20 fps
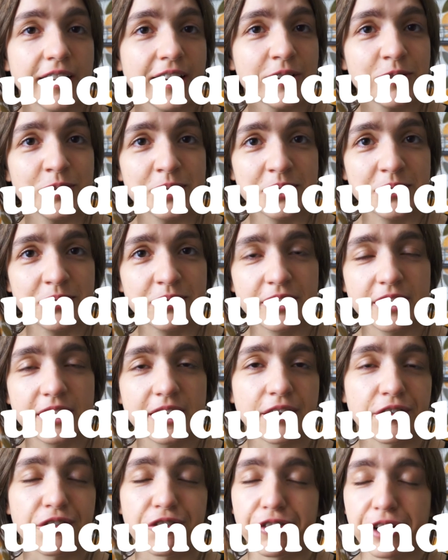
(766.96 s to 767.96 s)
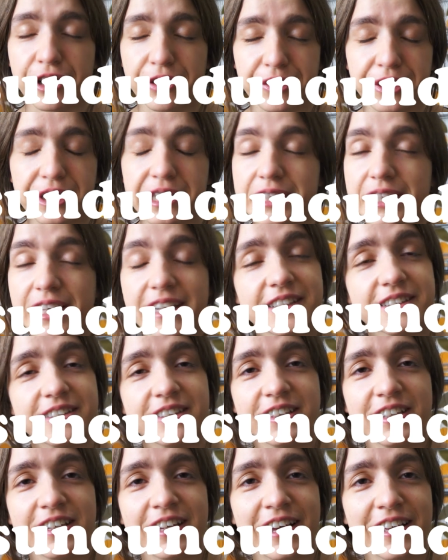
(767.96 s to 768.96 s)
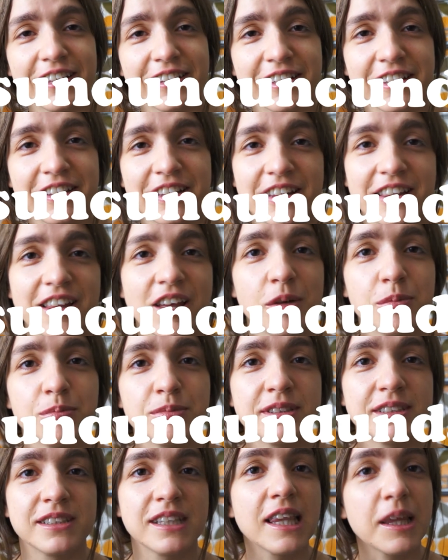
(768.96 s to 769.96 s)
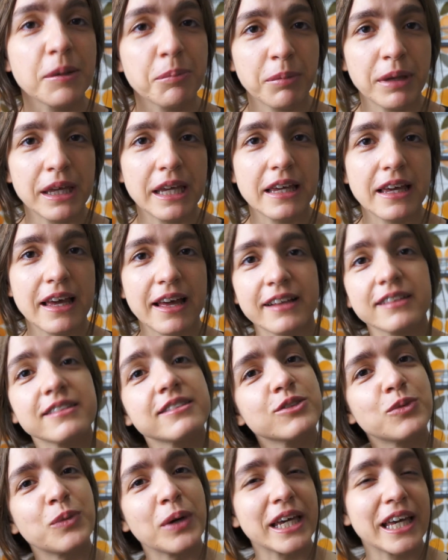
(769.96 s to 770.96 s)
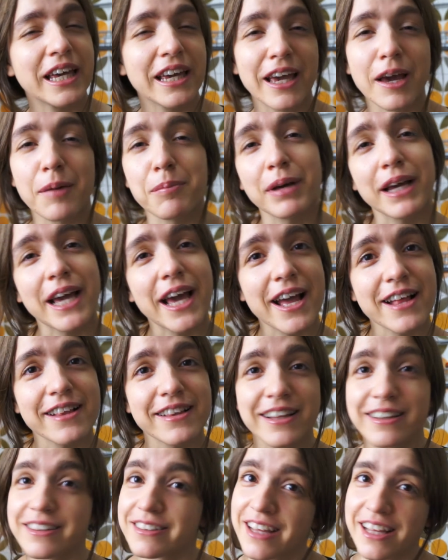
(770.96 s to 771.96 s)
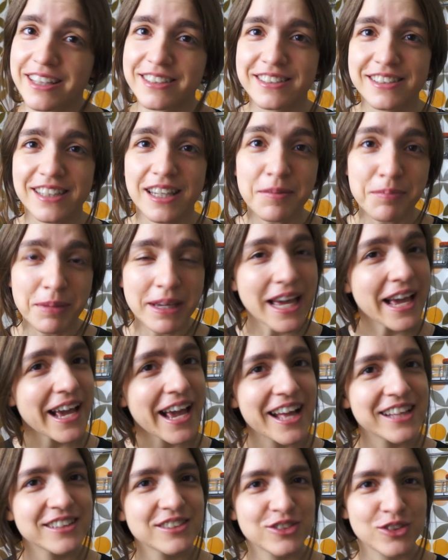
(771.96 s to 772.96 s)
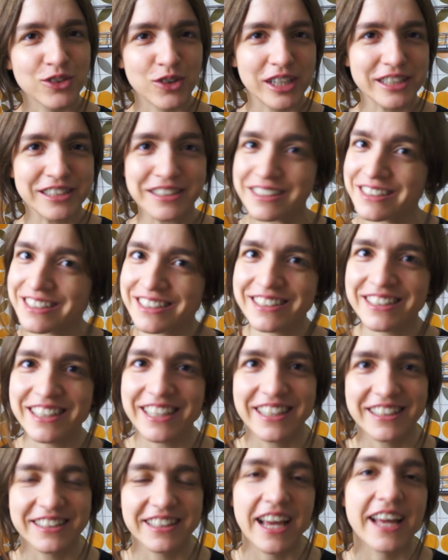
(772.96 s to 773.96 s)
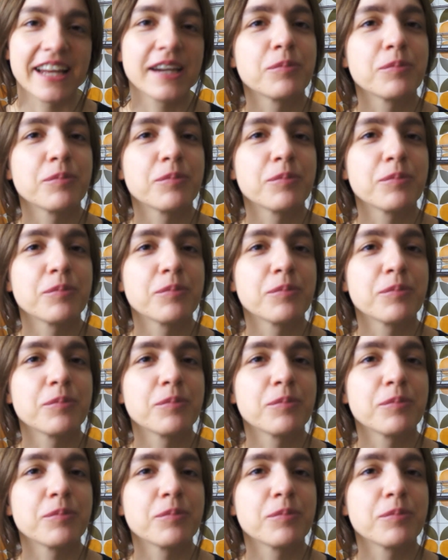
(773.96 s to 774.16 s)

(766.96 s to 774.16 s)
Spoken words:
I was feeling very lazy and ended up sleeping and waking up again and then sleeping again, so I didn't eat any